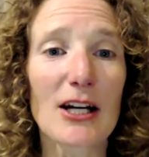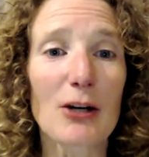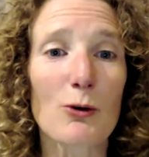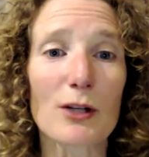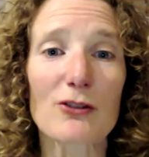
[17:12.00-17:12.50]

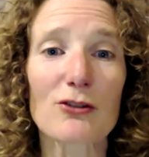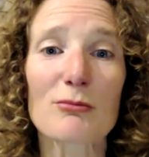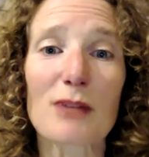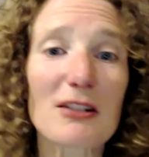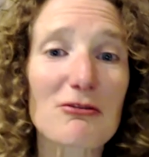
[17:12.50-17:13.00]
according
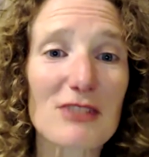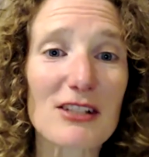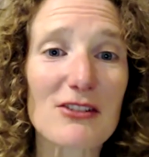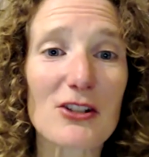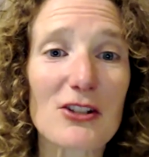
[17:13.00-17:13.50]
to my
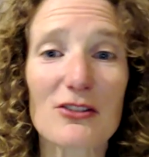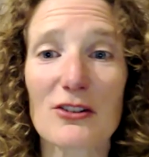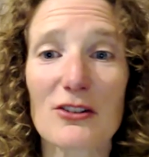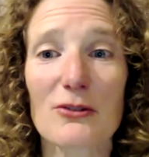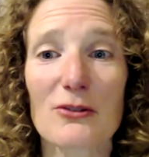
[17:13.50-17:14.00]
research.
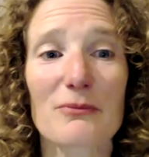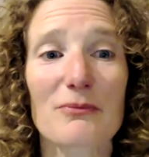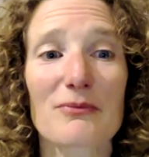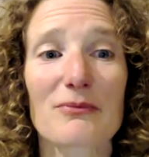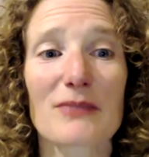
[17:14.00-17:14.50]
So,
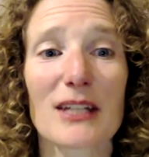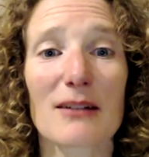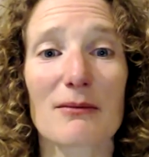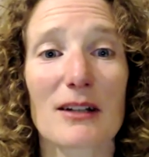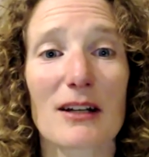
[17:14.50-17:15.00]

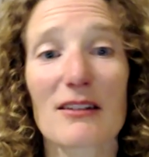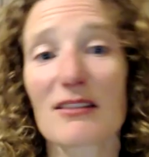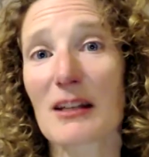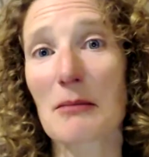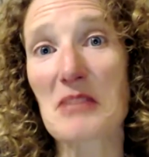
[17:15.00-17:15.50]
yeah,
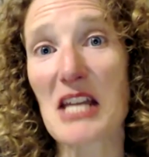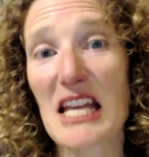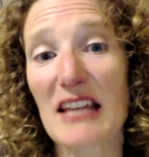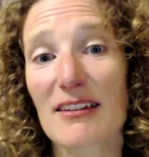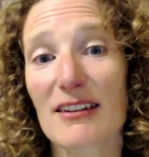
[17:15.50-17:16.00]
some
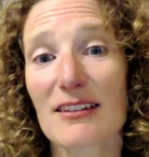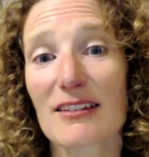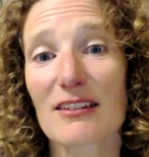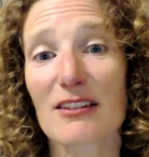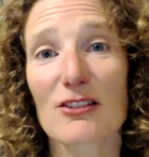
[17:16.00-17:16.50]

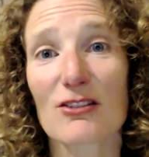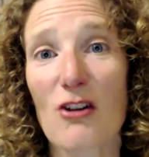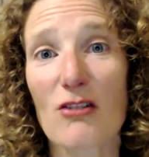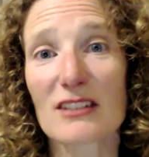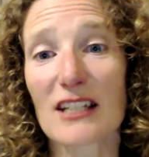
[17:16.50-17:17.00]
cancers, such as
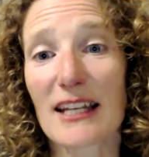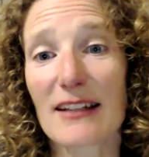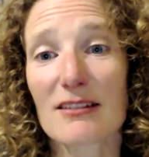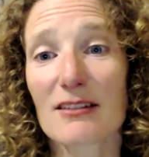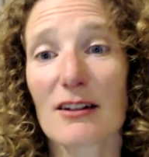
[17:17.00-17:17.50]
colon
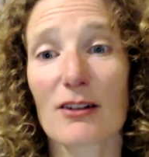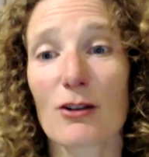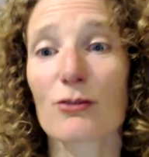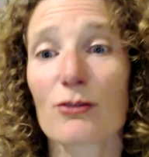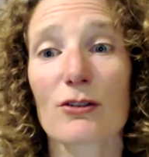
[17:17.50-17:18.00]
cancer,
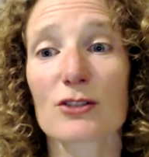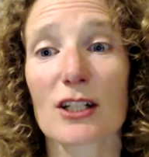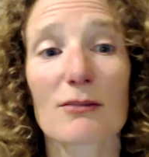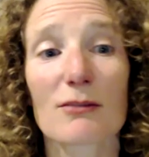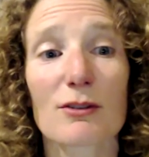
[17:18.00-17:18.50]
are
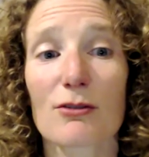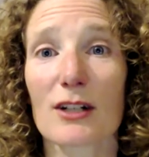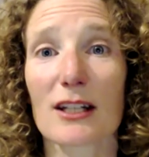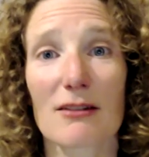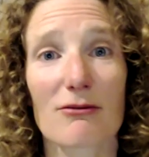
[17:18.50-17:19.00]
associated with
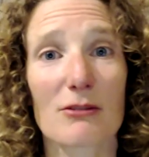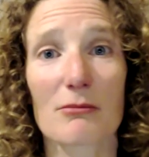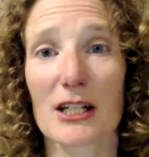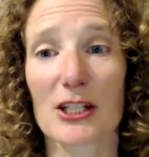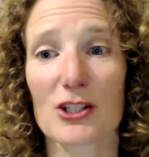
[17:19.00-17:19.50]
chronic
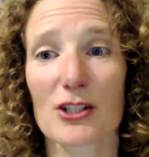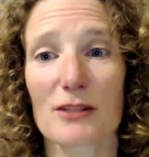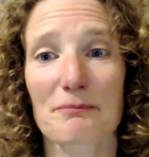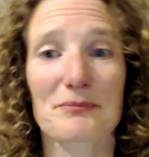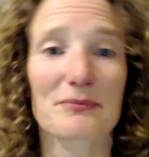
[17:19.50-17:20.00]

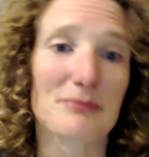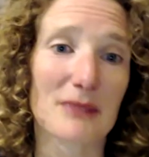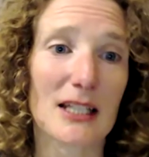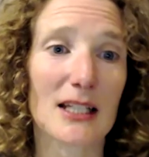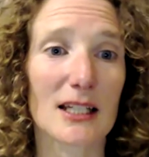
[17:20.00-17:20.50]
inflammation.
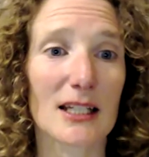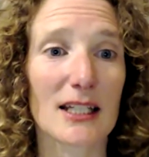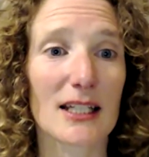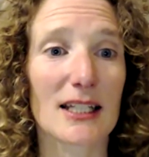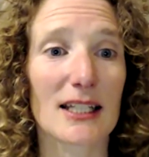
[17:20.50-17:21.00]

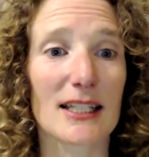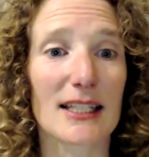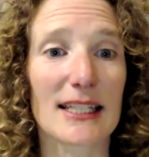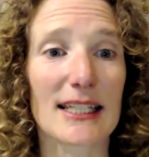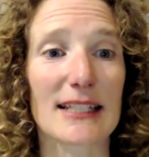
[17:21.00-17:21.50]

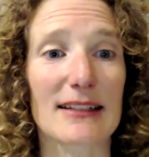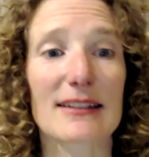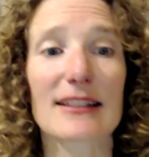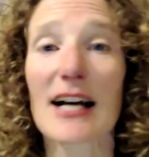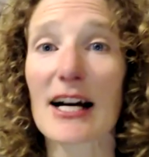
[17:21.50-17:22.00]

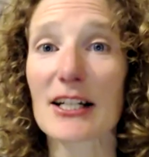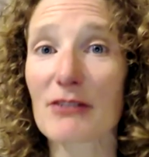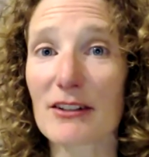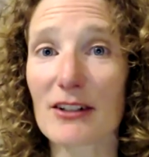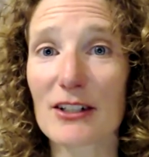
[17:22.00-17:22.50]
Yes,
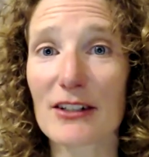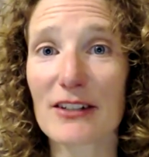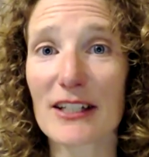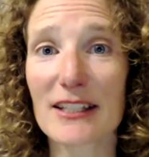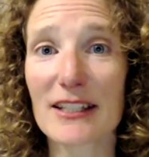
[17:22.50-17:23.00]
cardiovascular
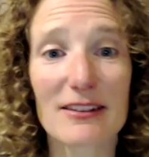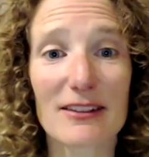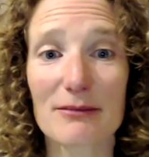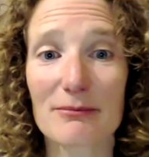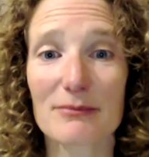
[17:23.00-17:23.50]
disease,